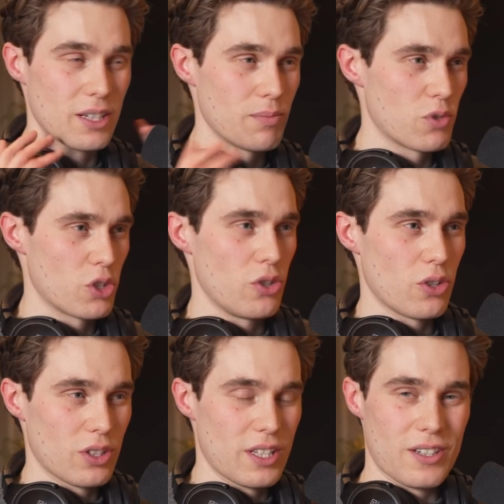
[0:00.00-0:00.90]
I'm sure you
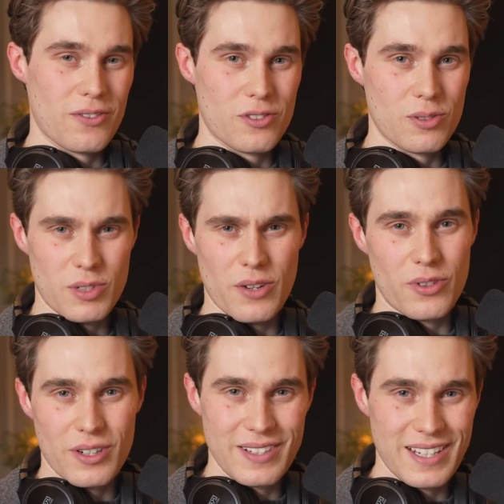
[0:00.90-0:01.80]
can think of some
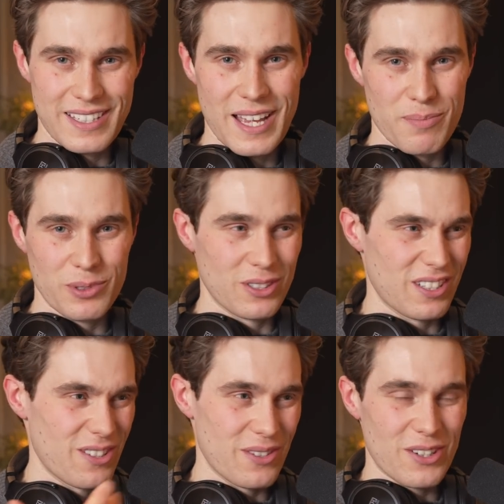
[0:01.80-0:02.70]
different examples
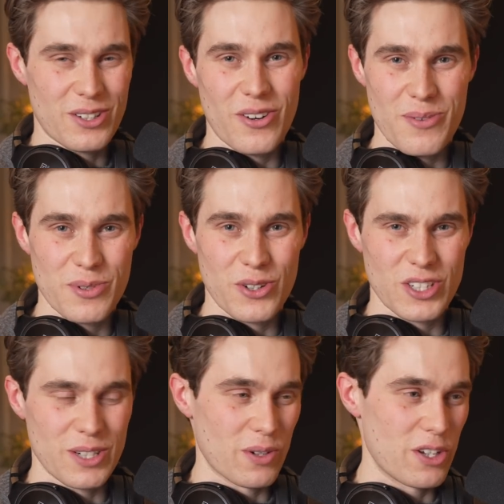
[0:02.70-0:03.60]
in, you know, in your current
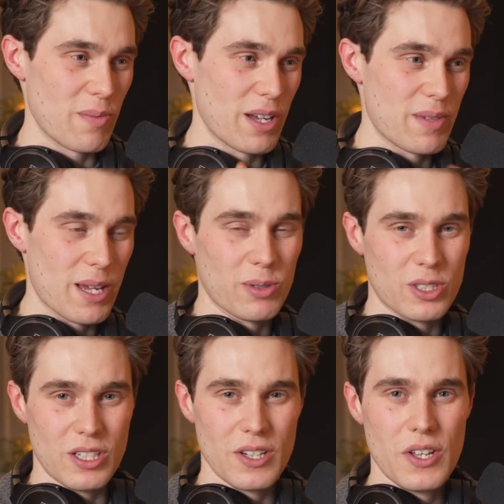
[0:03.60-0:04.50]
project where you might be able
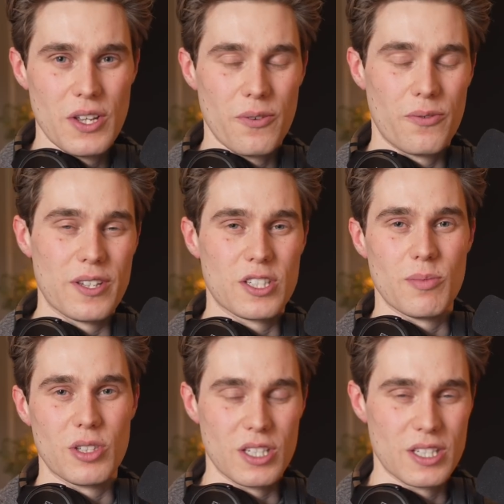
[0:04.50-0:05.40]
to fit some
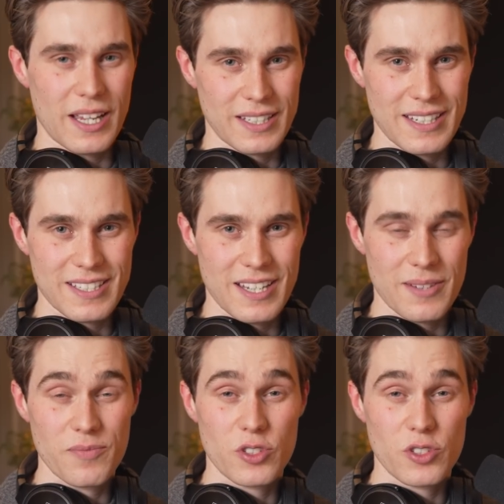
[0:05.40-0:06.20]
of these techniques in.